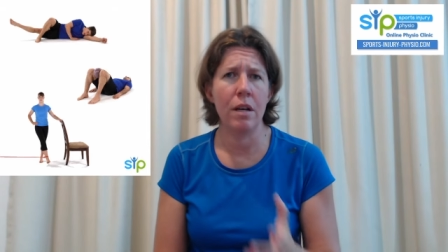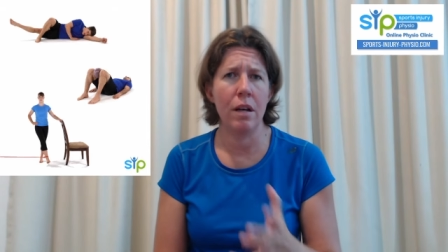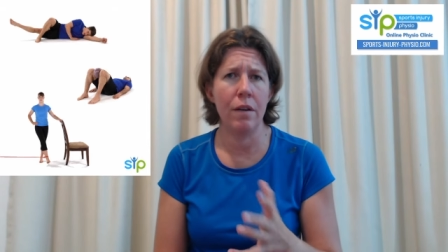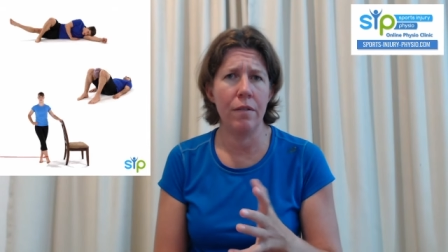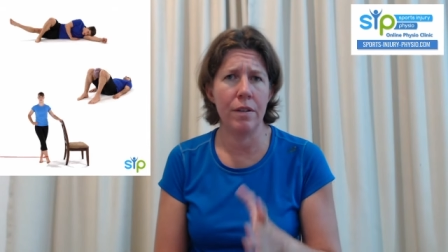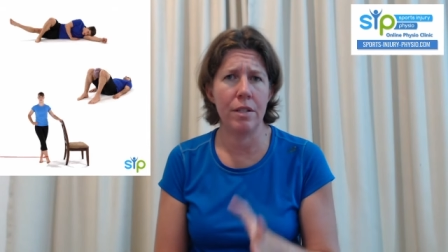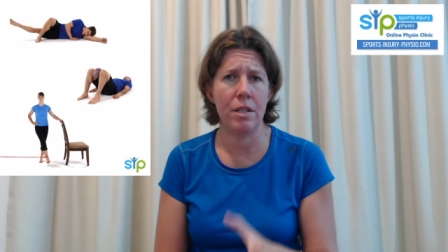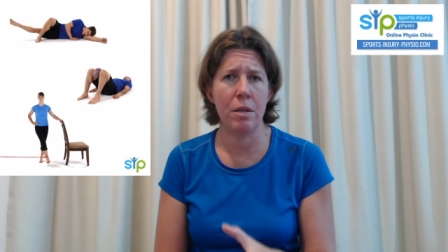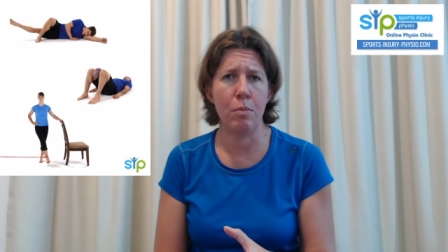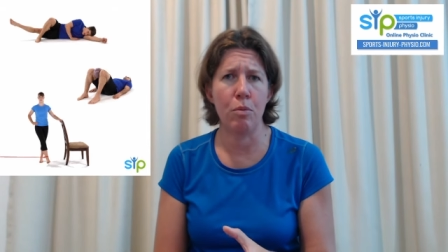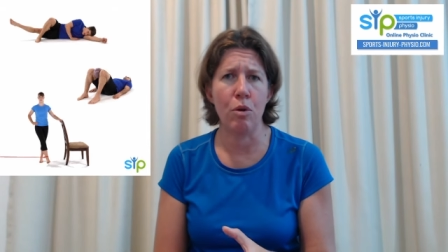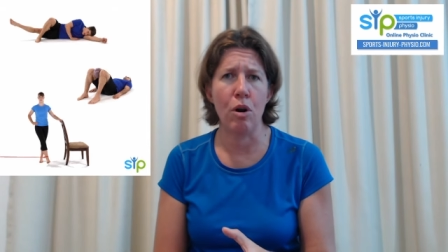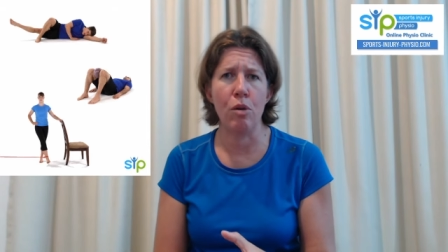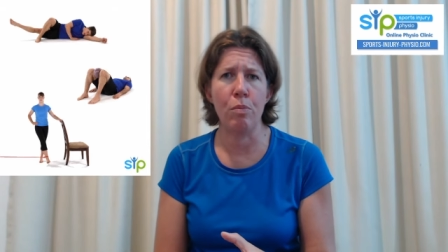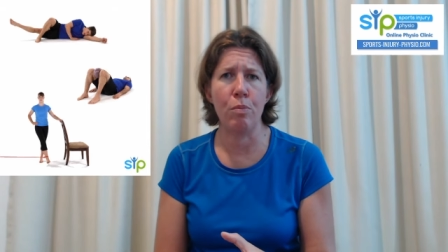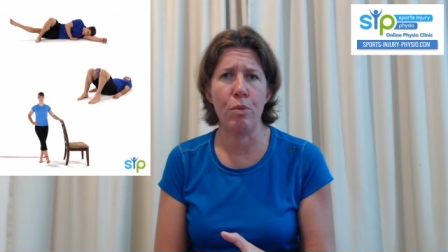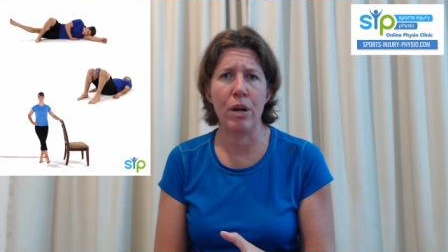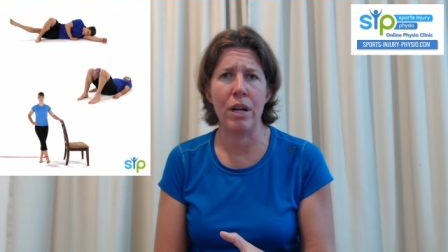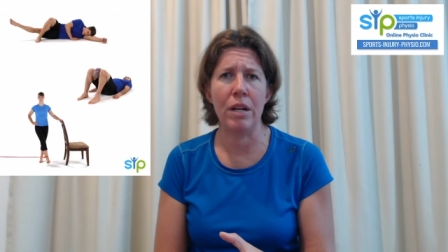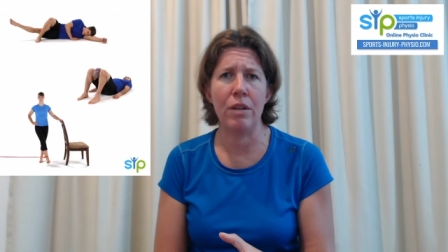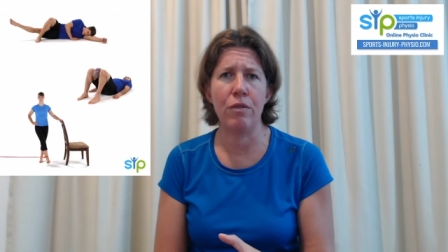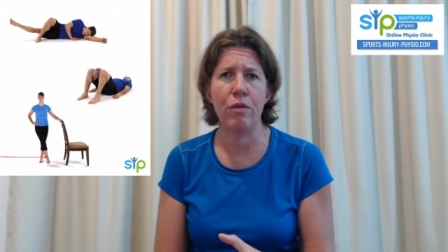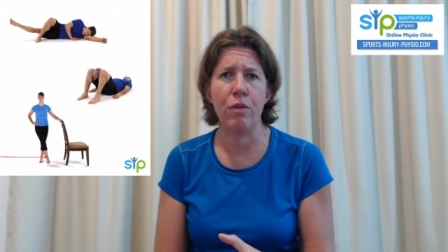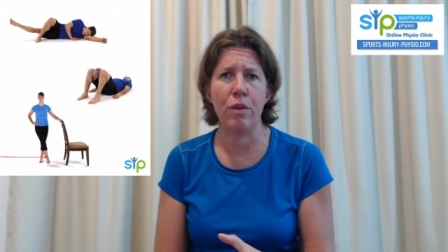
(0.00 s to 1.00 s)
if it's
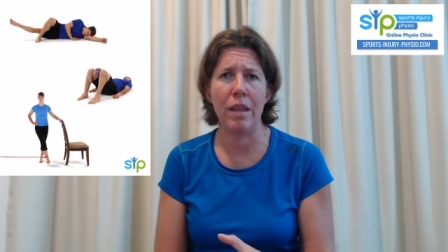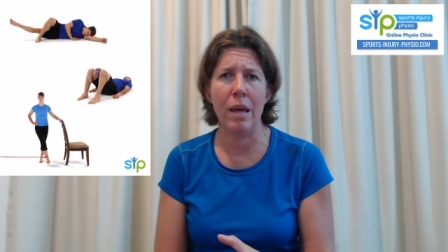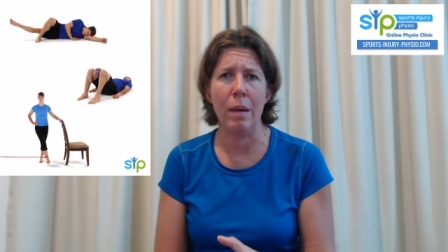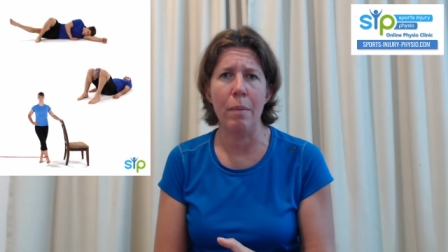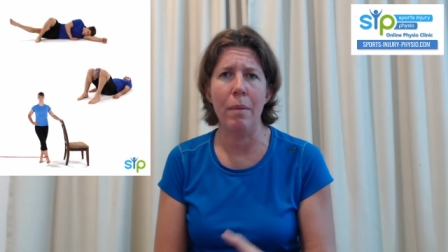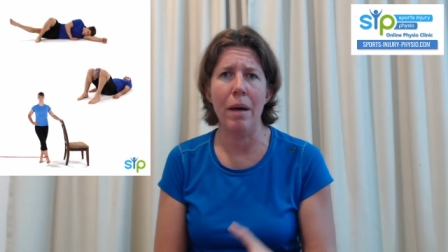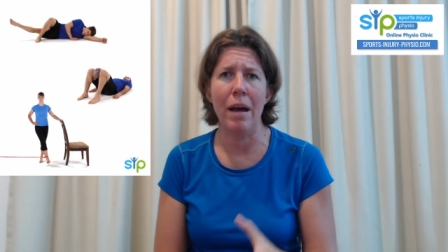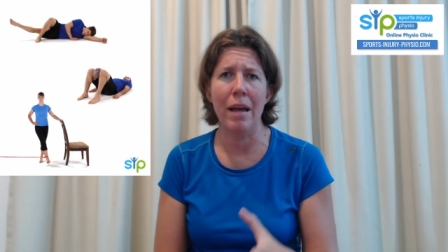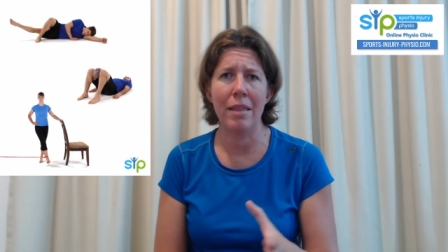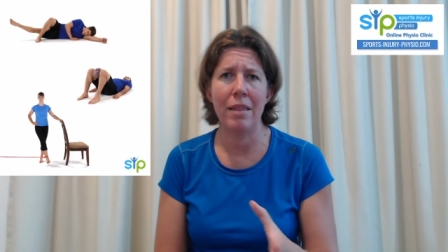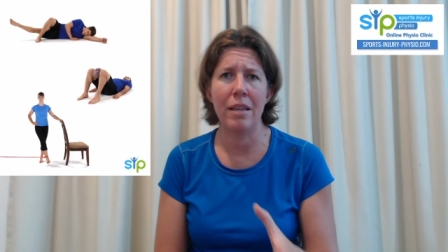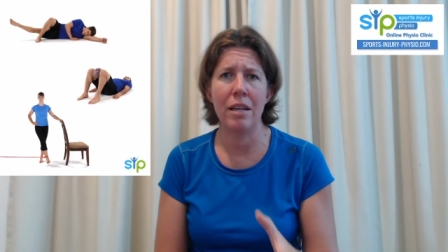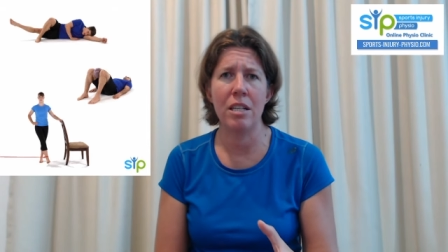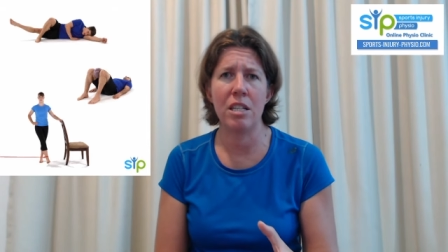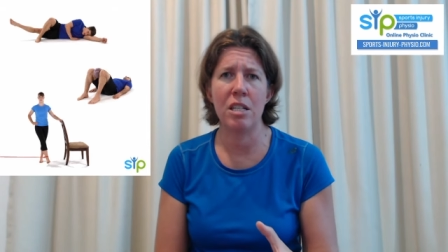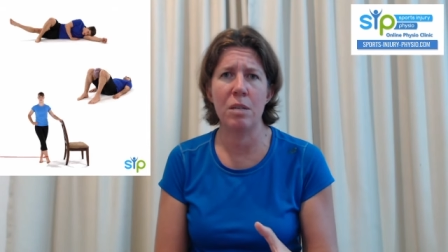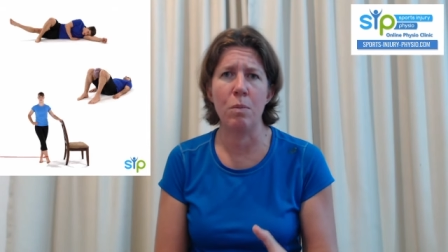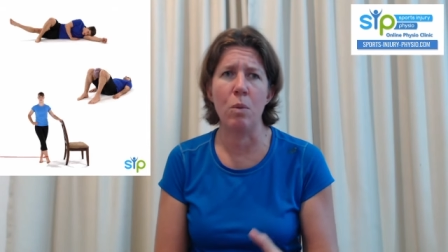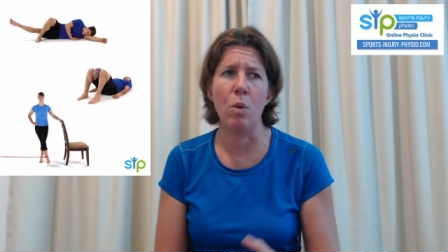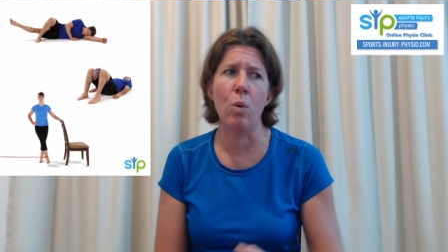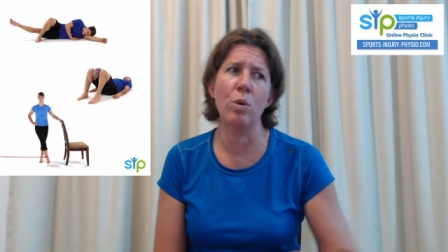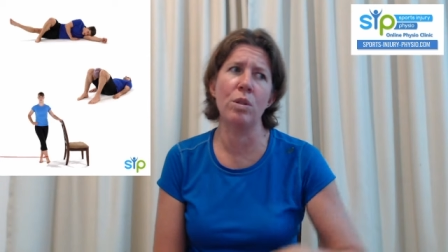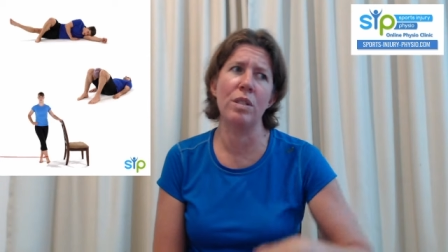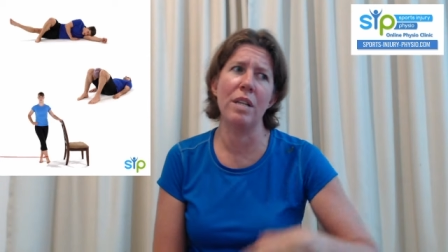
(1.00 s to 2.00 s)
appropriate for them and their
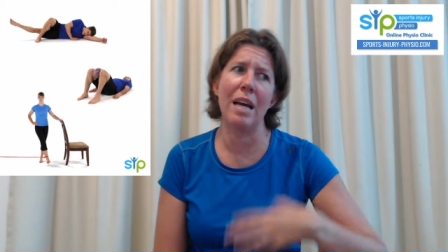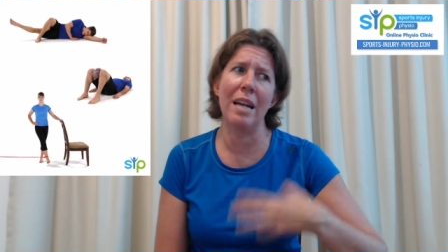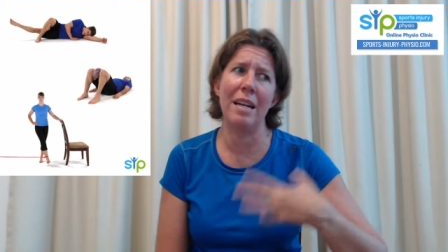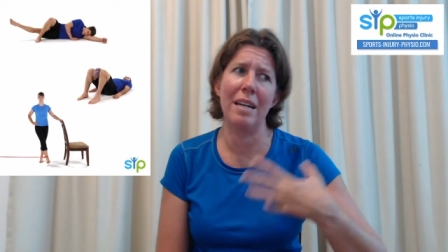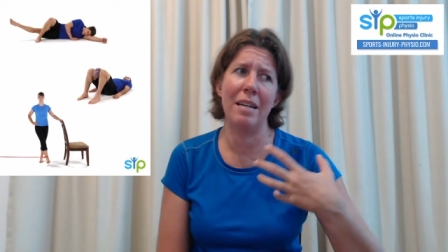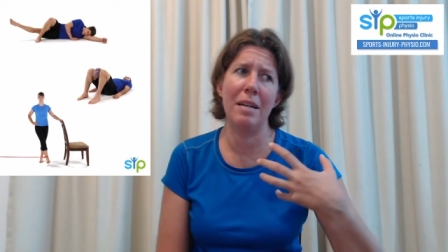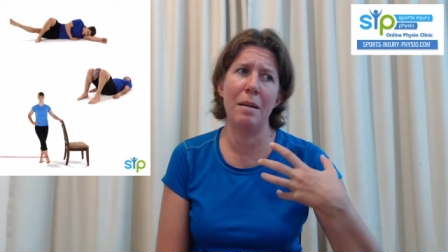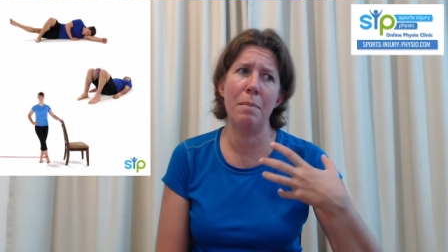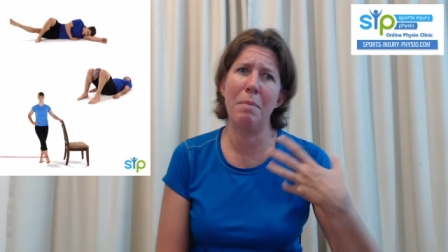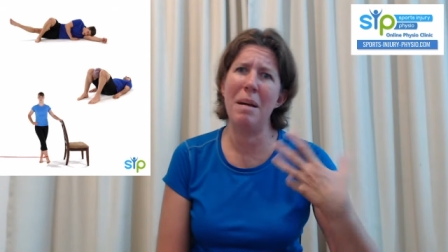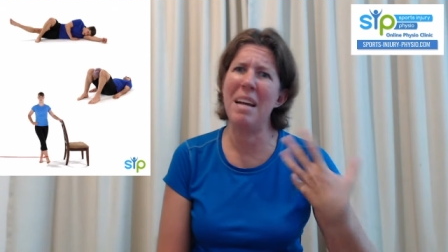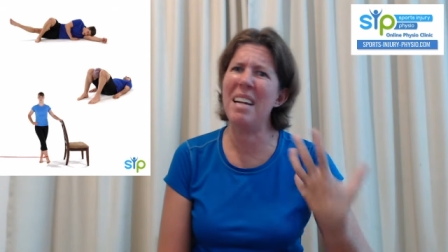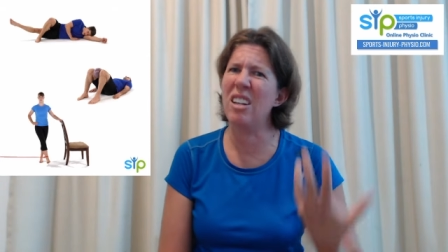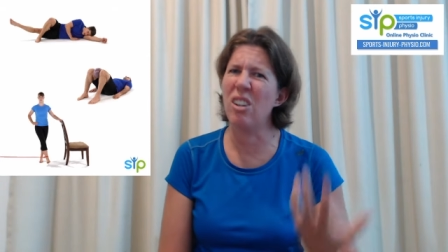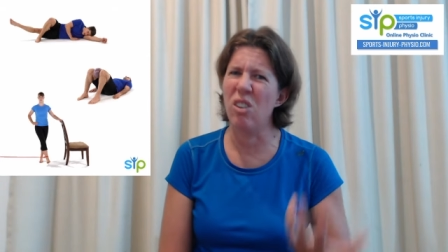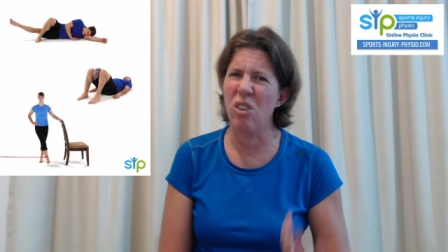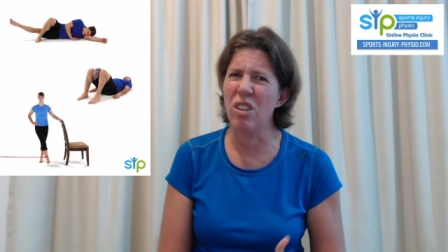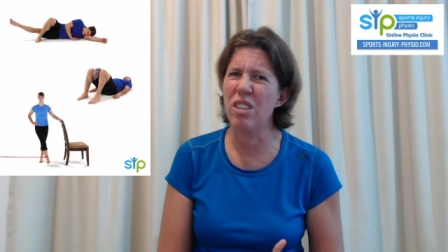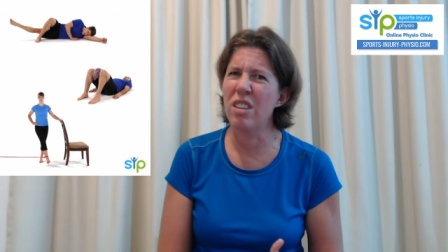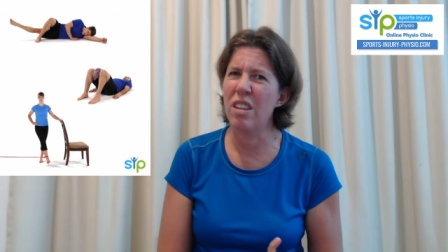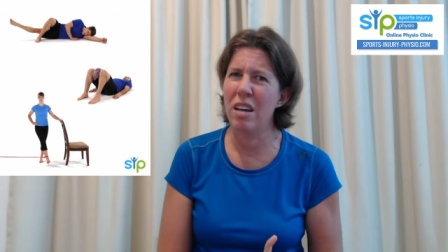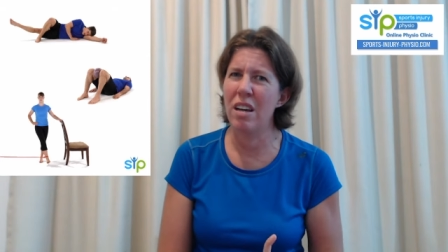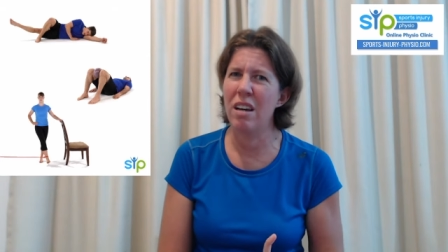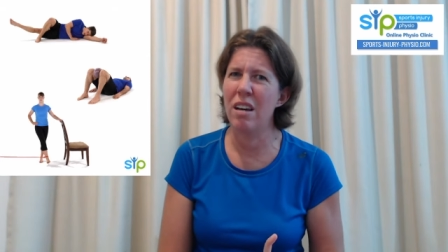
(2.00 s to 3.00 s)
sport, and depending
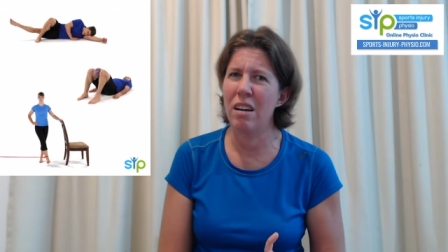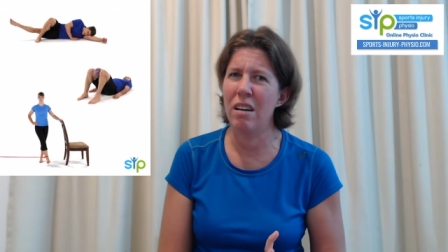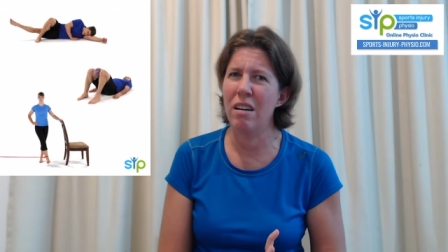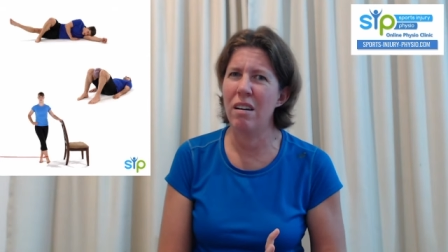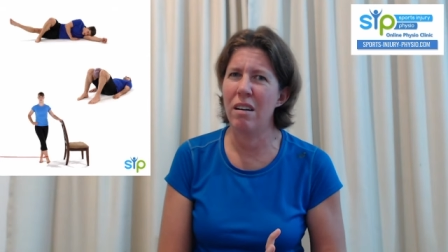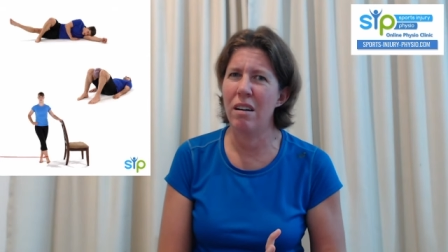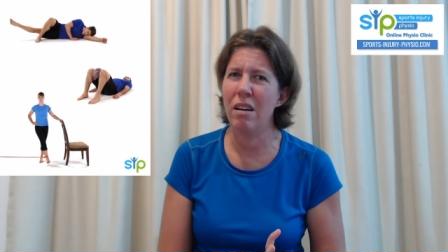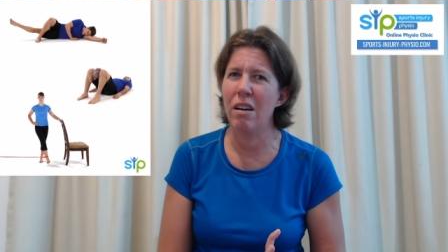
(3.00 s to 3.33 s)
on the